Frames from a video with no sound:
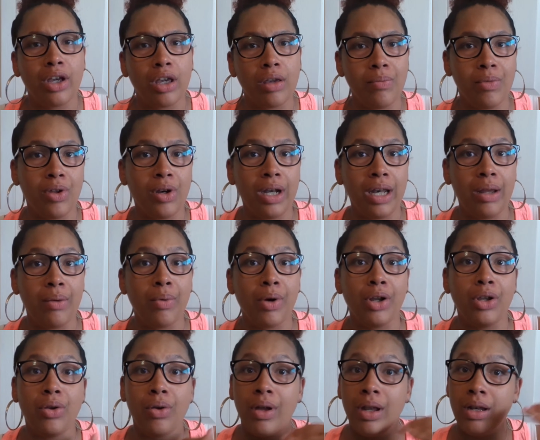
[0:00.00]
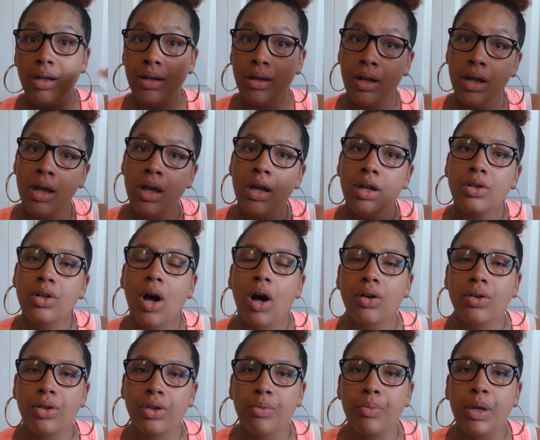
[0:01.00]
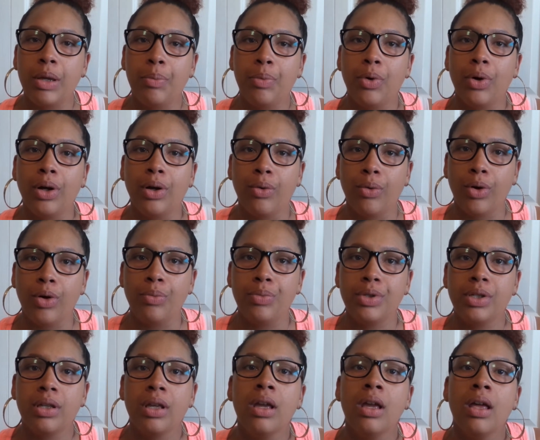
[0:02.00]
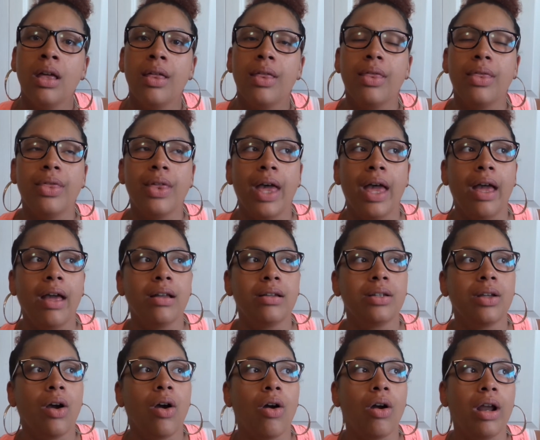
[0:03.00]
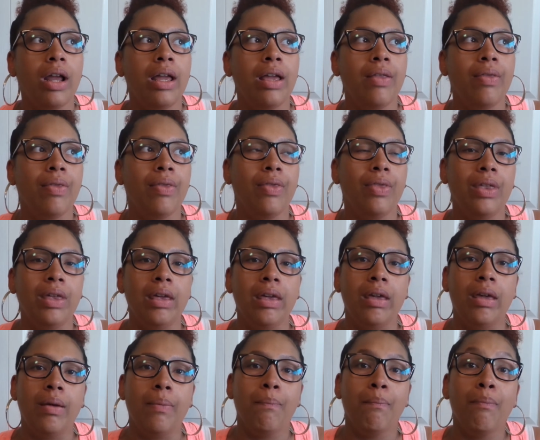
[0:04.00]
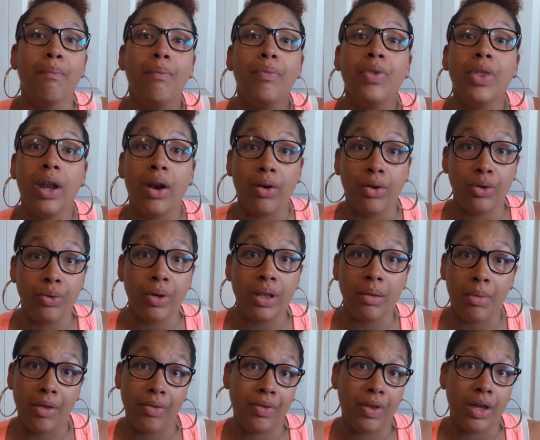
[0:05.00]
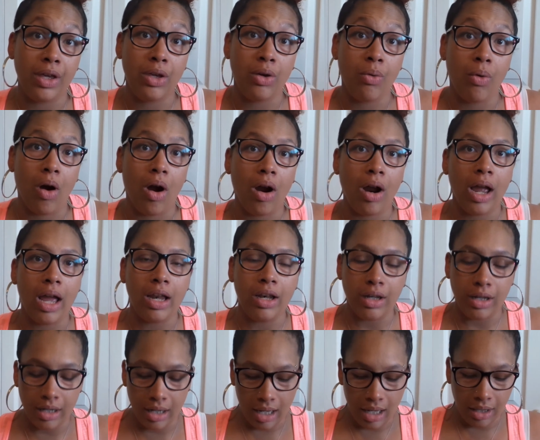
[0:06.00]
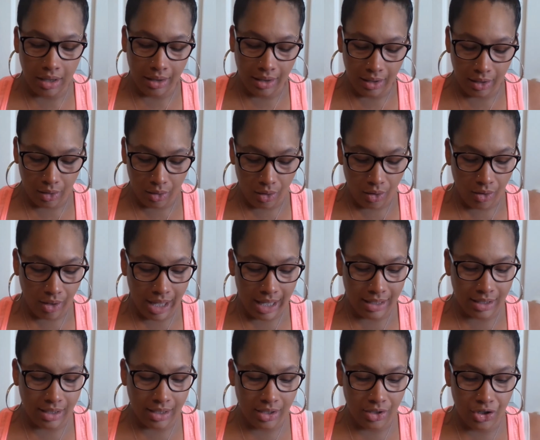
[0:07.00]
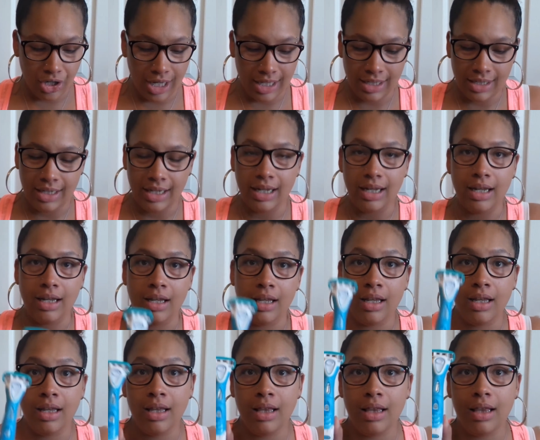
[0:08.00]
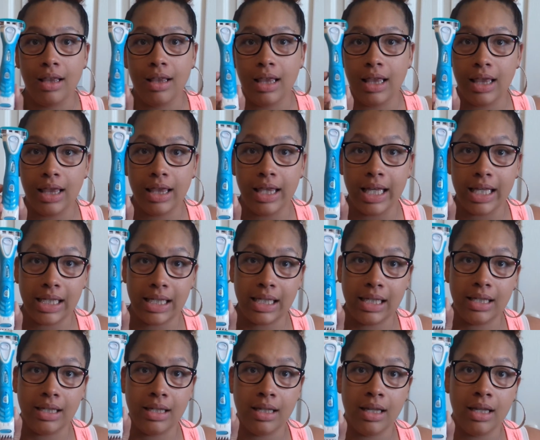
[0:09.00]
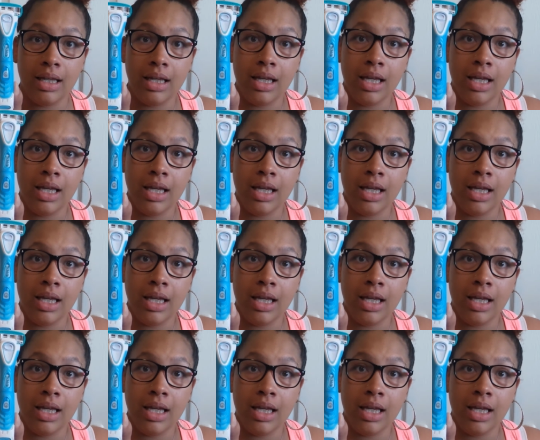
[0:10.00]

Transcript: the community where you can talk to other people in groups that are doing the month that you are. And a girl had suggested this.